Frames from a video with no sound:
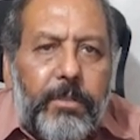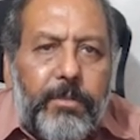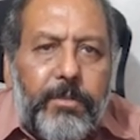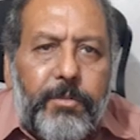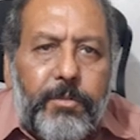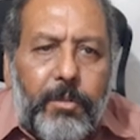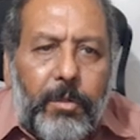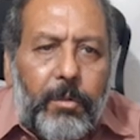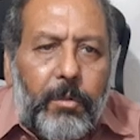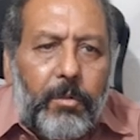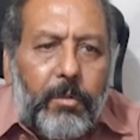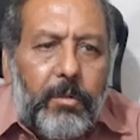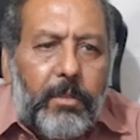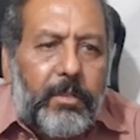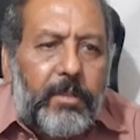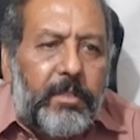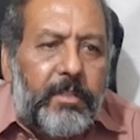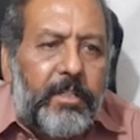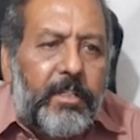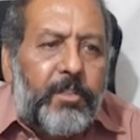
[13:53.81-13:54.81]
So
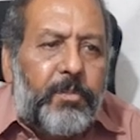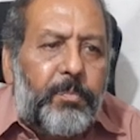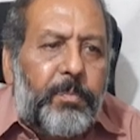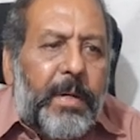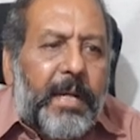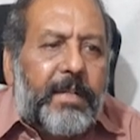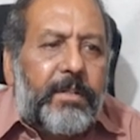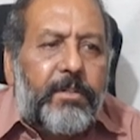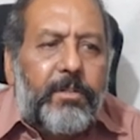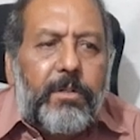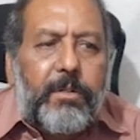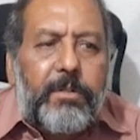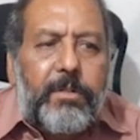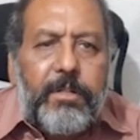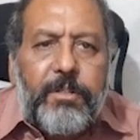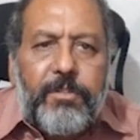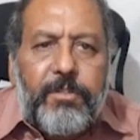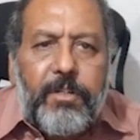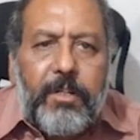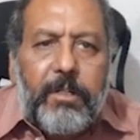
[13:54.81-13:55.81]
respect your
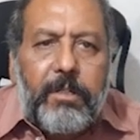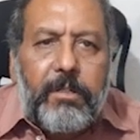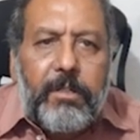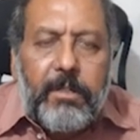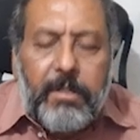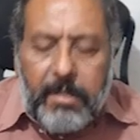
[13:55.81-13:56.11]
teacher,